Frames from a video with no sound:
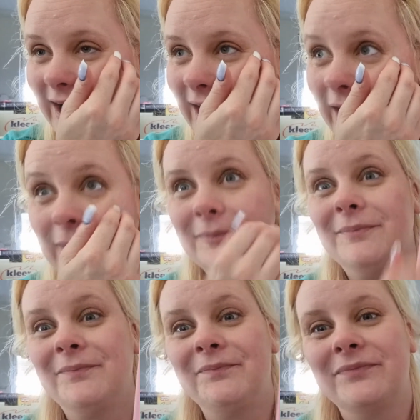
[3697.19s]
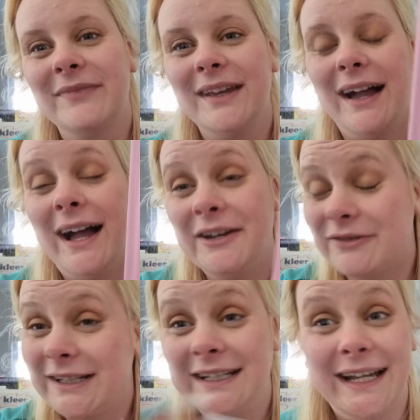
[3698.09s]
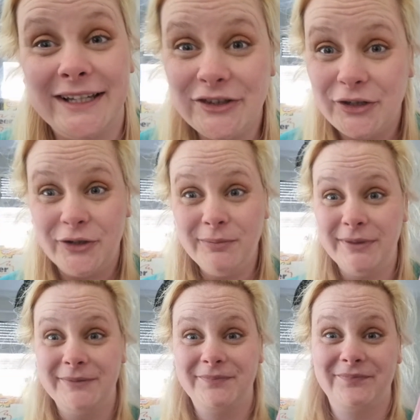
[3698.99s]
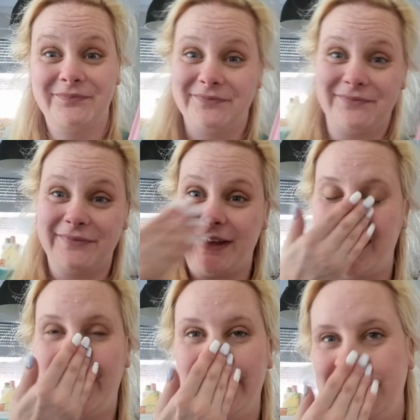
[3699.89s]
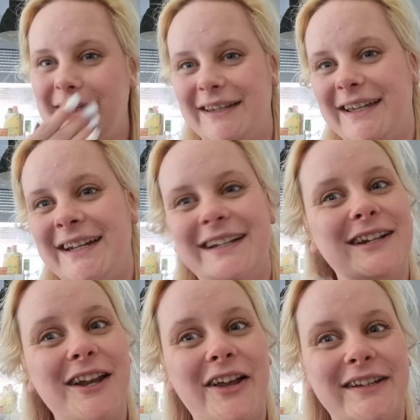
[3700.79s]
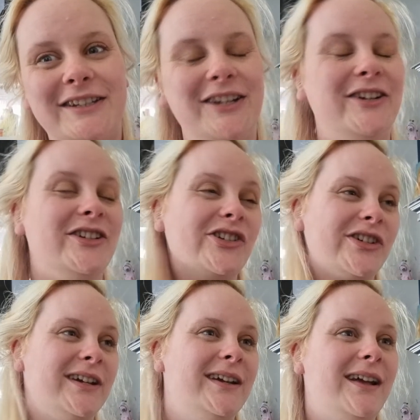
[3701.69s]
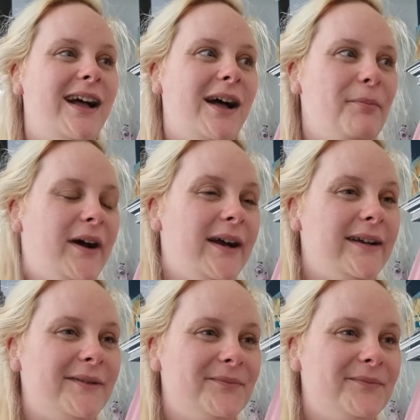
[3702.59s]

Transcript: I really like soup. I eat it a lot as lunch, but